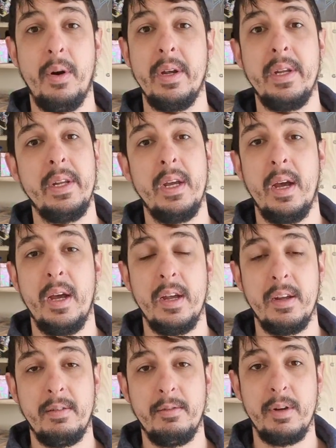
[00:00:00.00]
I
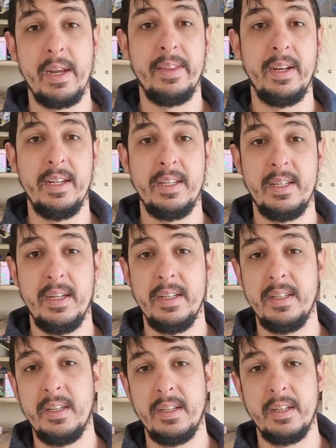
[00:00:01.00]
create the listings,
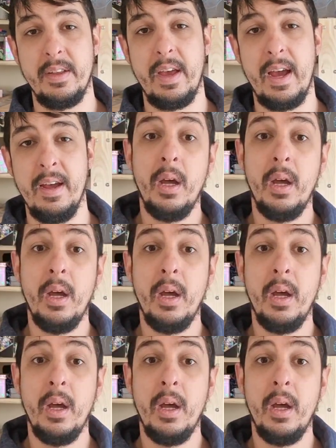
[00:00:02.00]
things like that.